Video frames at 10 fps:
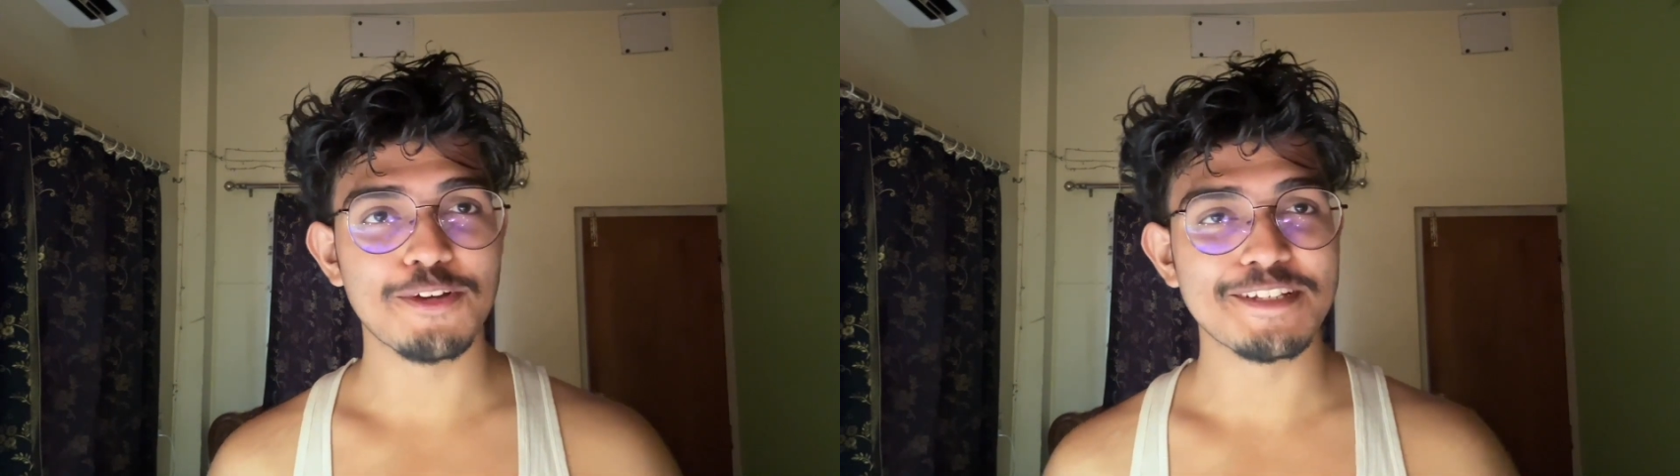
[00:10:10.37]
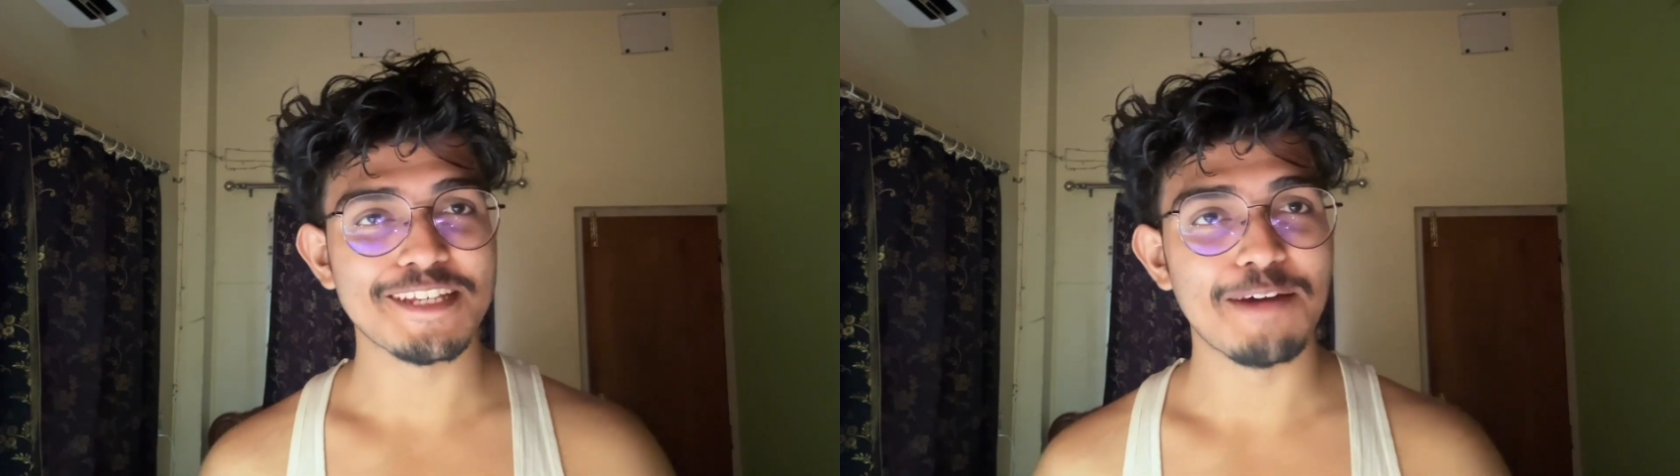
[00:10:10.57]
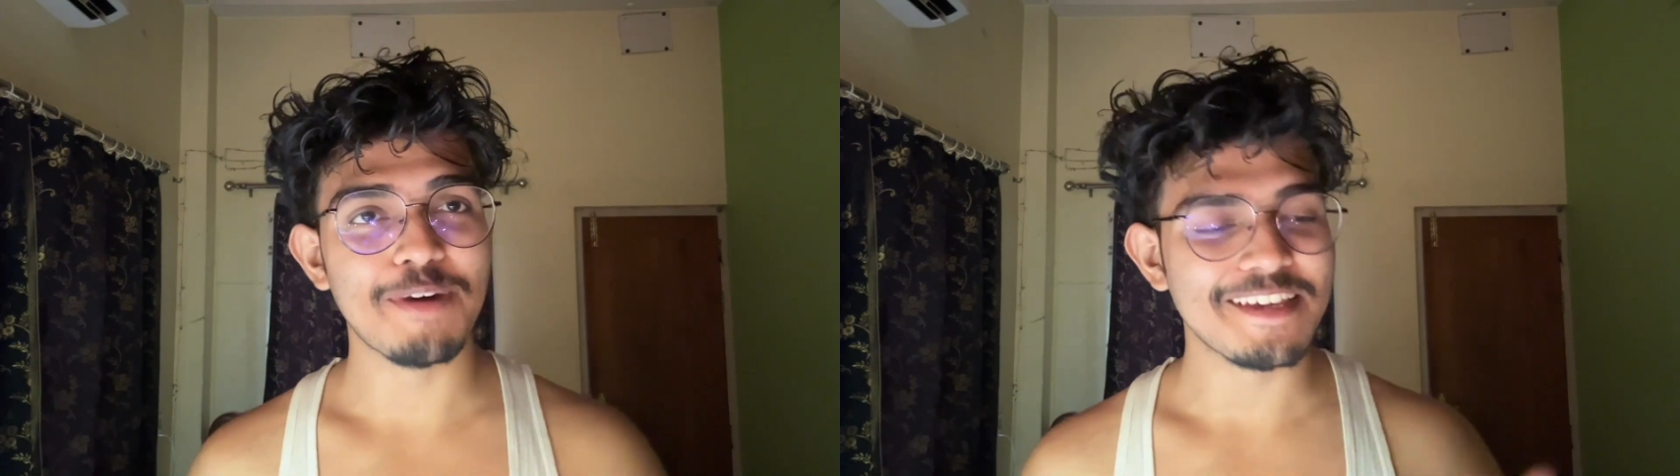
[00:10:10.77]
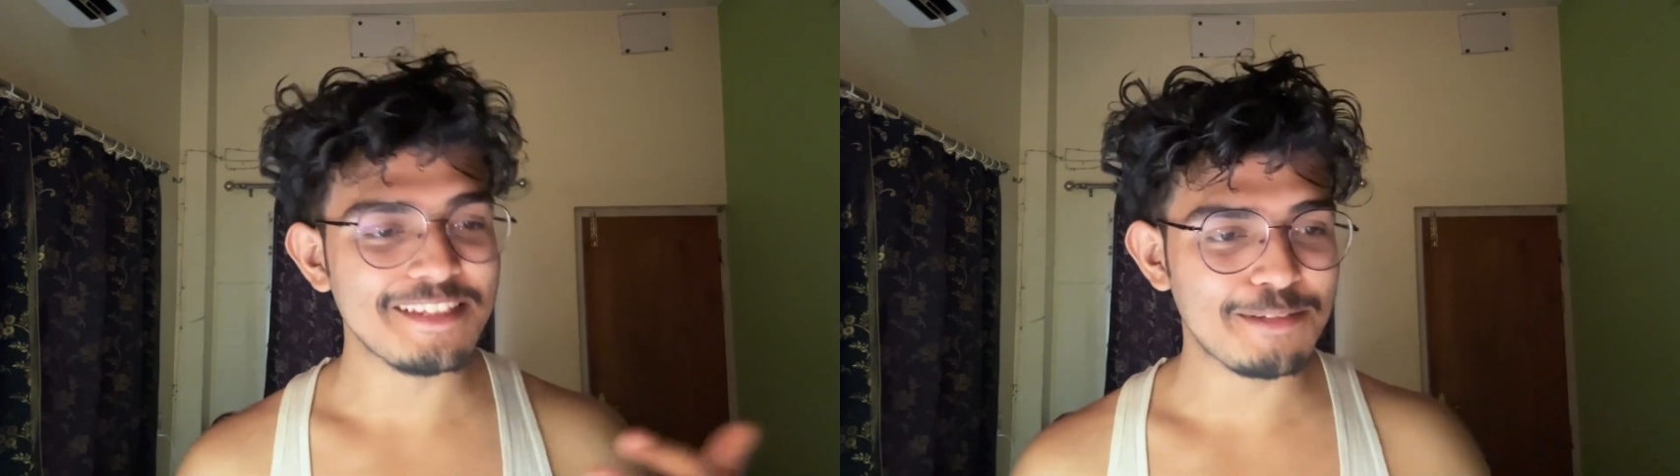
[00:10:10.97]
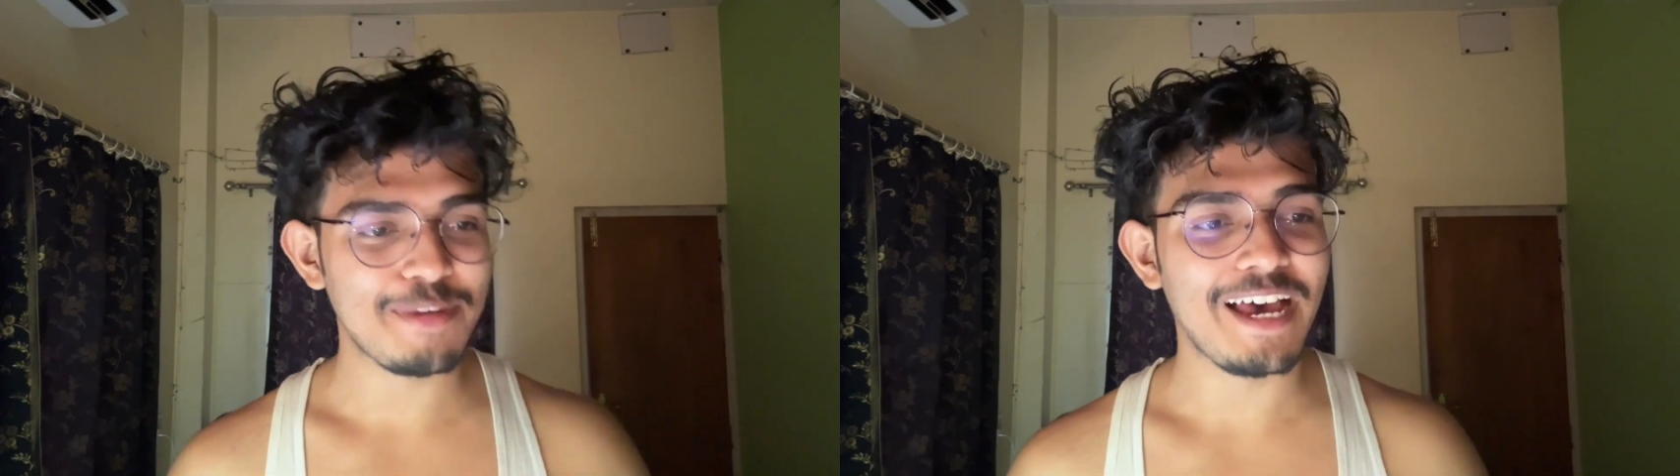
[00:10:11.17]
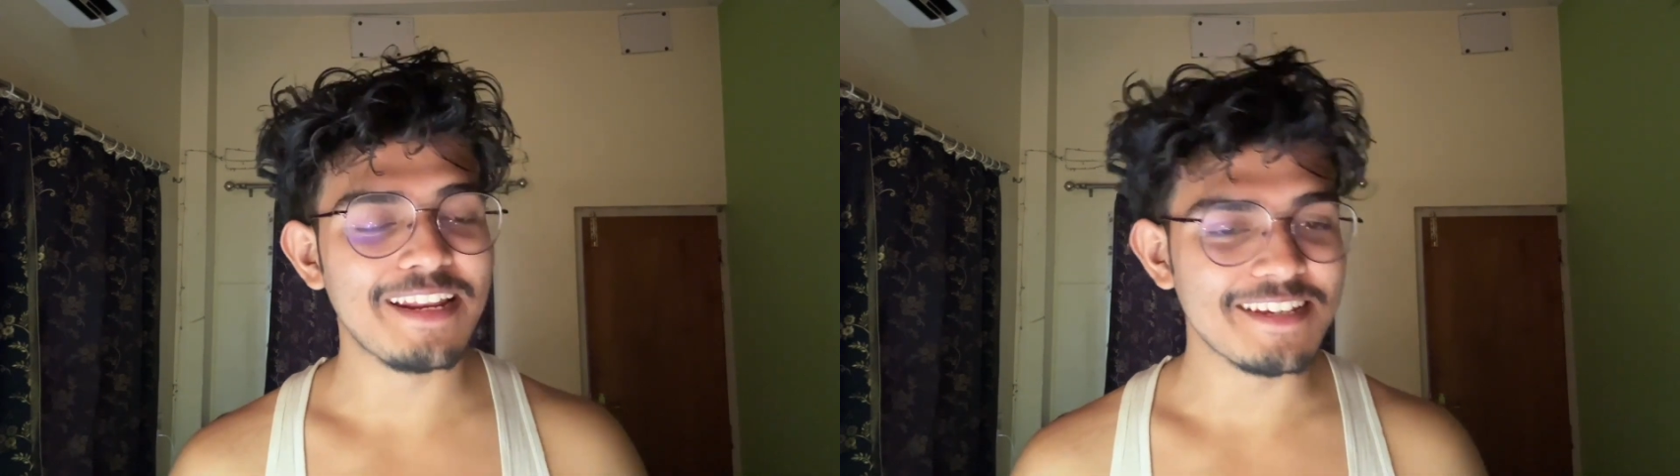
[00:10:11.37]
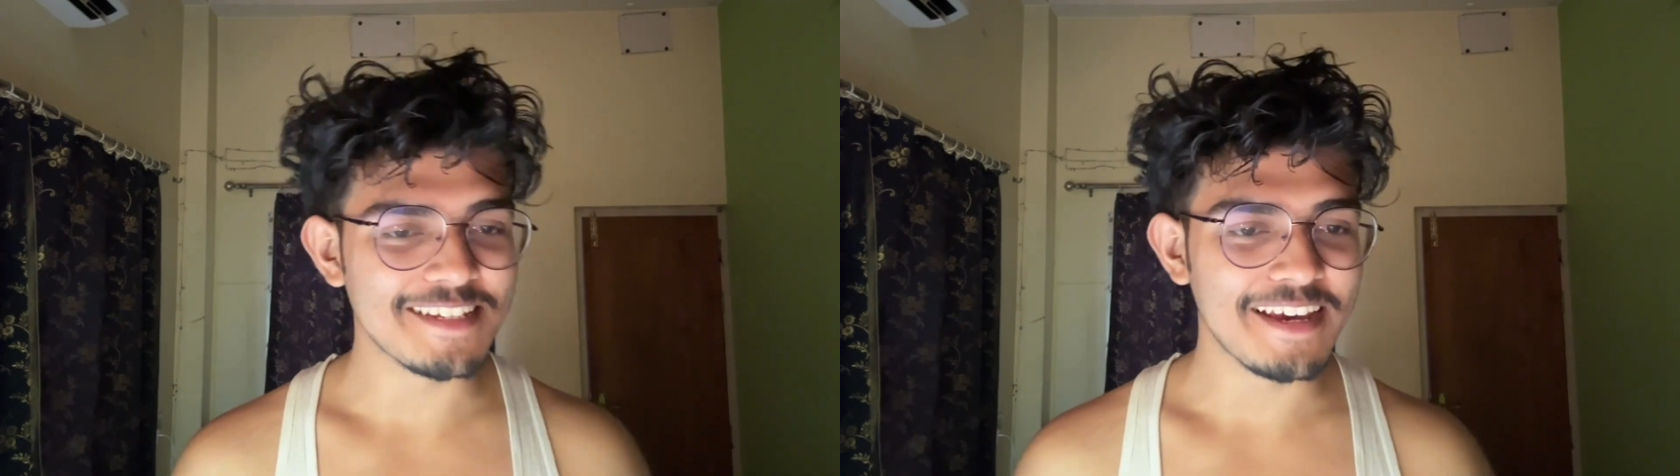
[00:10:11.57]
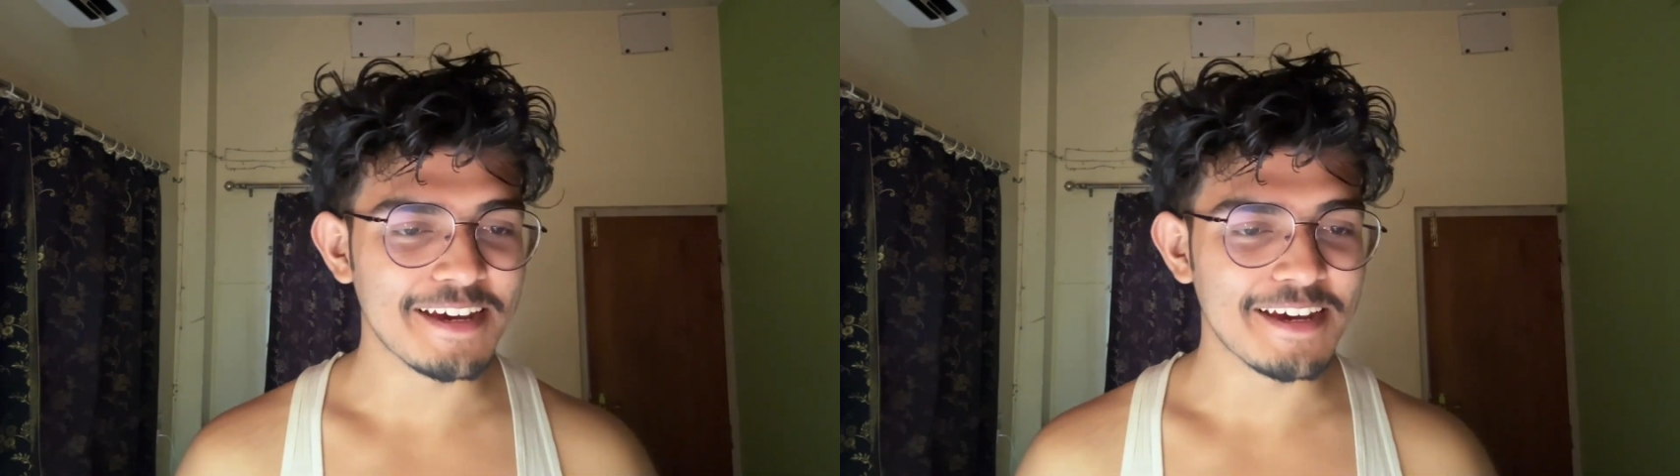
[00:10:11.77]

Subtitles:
the exam, I get this panic attack,